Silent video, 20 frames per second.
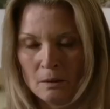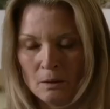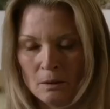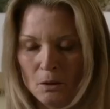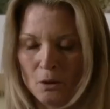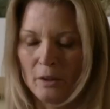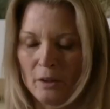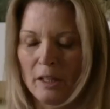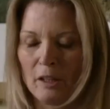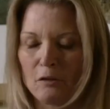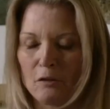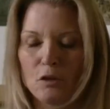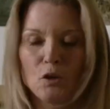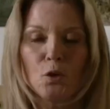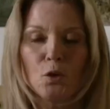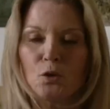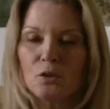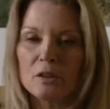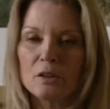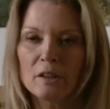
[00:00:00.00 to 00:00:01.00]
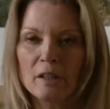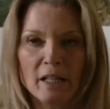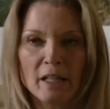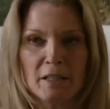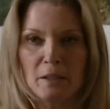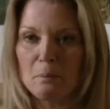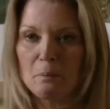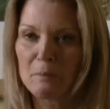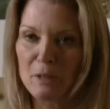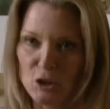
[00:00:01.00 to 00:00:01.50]
Look, if Lord and
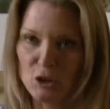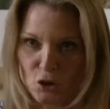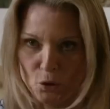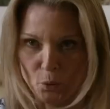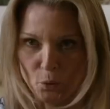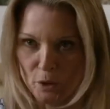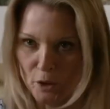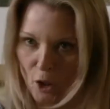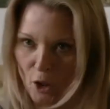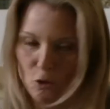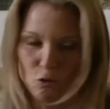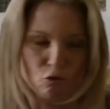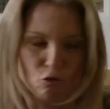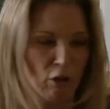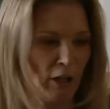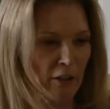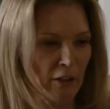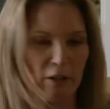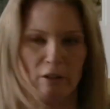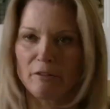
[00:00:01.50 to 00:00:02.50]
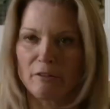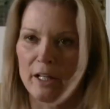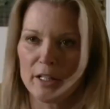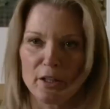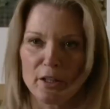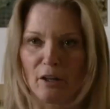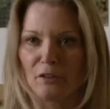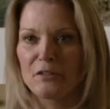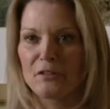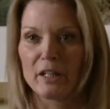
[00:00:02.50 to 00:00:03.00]
Lady Mitchell want to go running
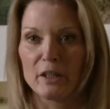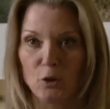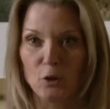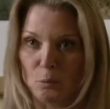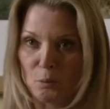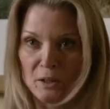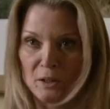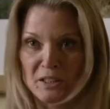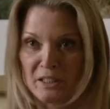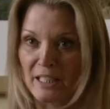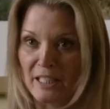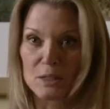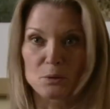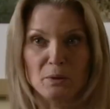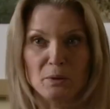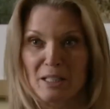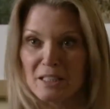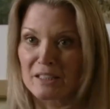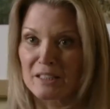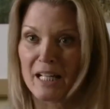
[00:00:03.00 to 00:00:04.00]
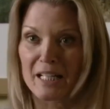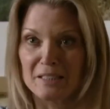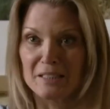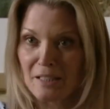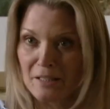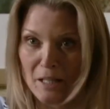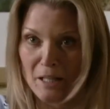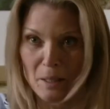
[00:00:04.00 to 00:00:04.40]
around after their little princess, well, that's down to